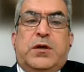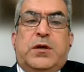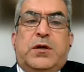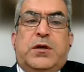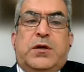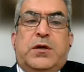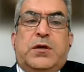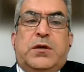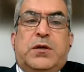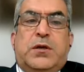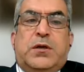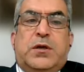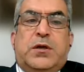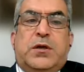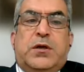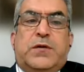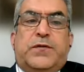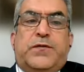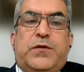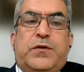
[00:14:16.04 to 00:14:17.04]

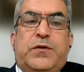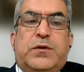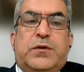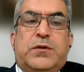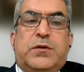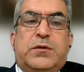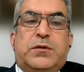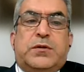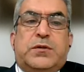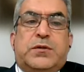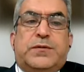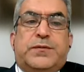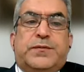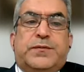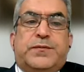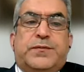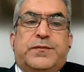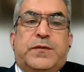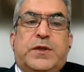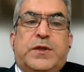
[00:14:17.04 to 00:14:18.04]
hair follicles.
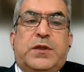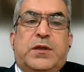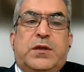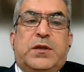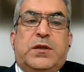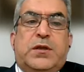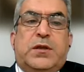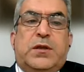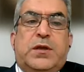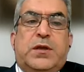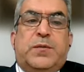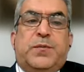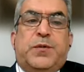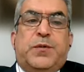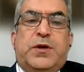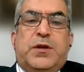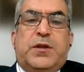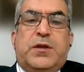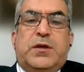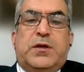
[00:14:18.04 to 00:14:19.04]

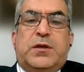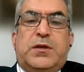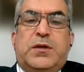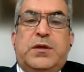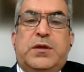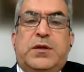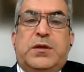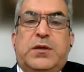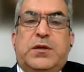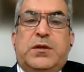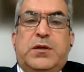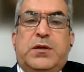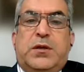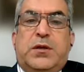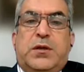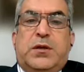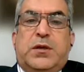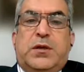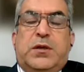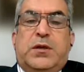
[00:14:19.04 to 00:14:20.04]
Number 13,
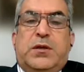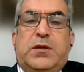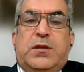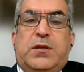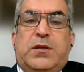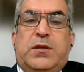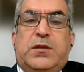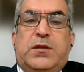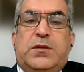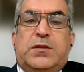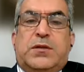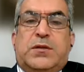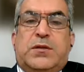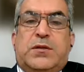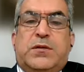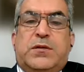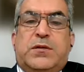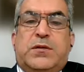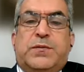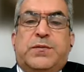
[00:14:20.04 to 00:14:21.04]

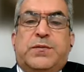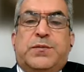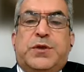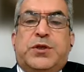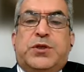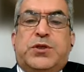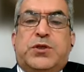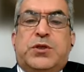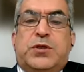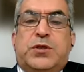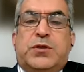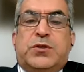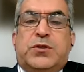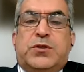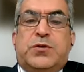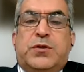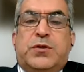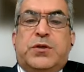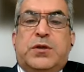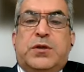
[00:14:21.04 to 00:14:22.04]
this picture
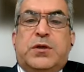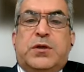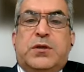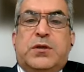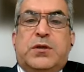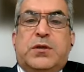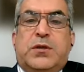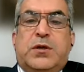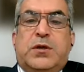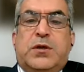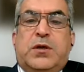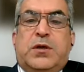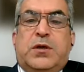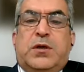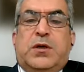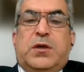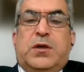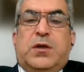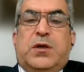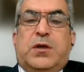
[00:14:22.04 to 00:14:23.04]
shows the
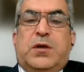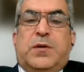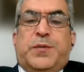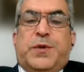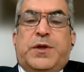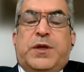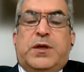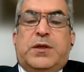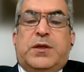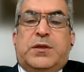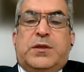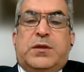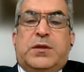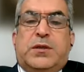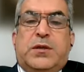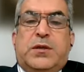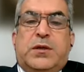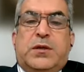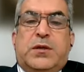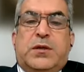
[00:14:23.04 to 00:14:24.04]

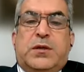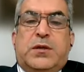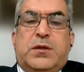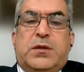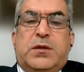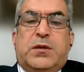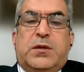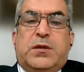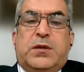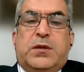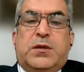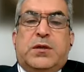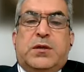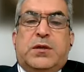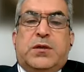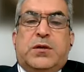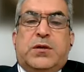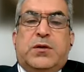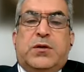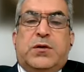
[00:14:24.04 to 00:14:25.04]
implanted hair in
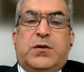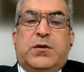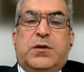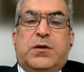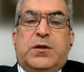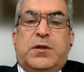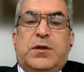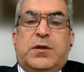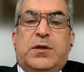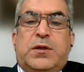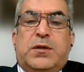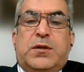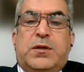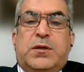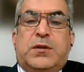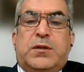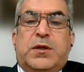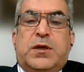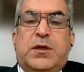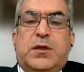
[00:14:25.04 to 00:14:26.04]
the coronal
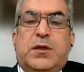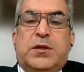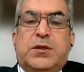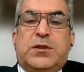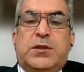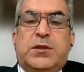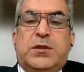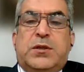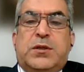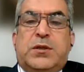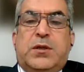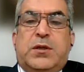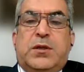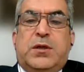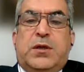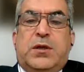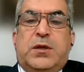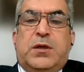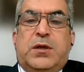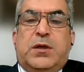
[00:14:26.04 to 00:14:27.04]
direction
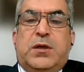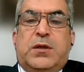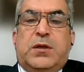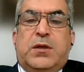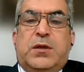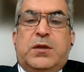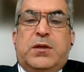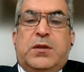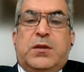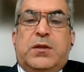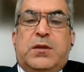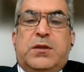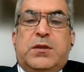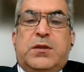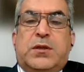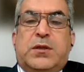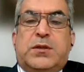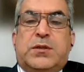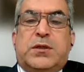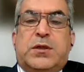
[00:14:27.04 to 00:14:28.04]
and in
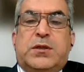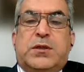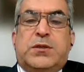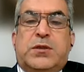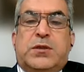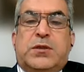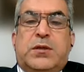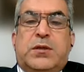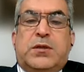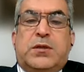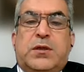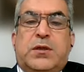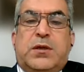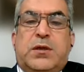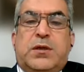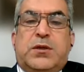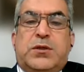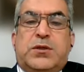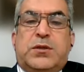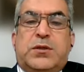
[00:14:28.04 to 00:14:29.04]
the sagittal
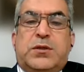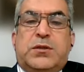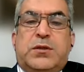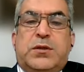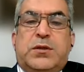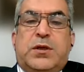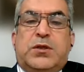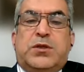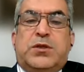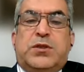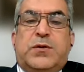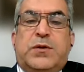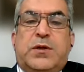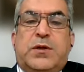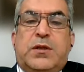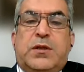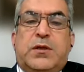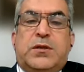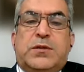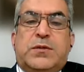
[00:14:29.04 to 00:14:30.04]
direction.
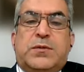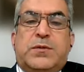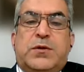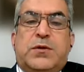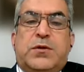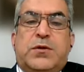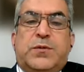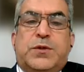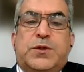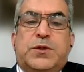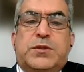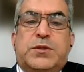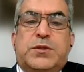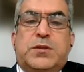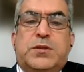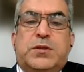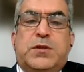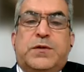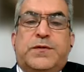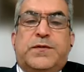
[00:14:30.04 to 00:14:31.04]
Actually, there is no
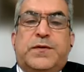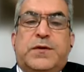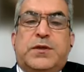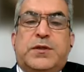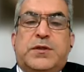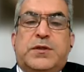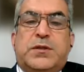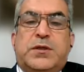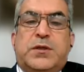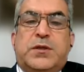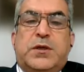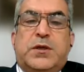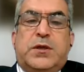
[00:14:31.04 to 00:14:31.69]
much difference,